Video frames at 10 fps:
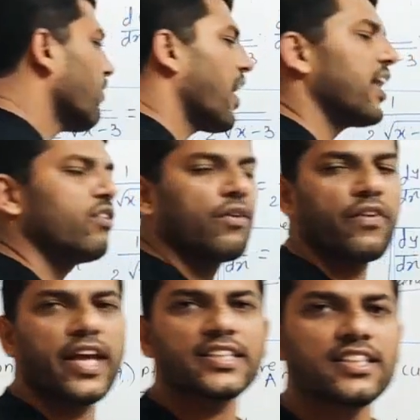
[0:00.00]
value
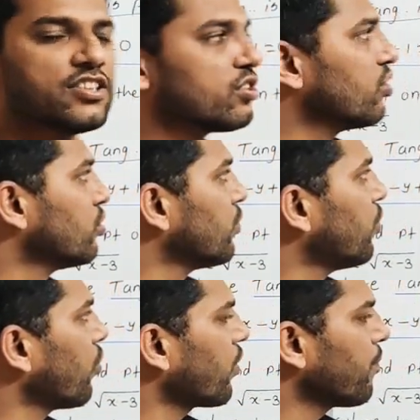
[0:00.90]
of x is equal to
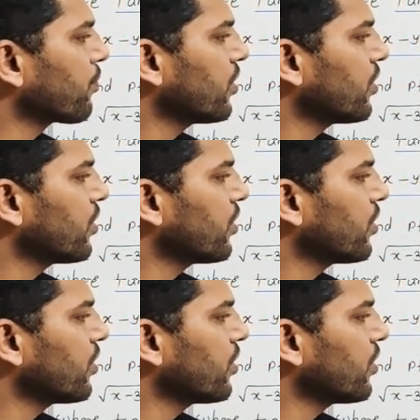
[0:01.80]
4.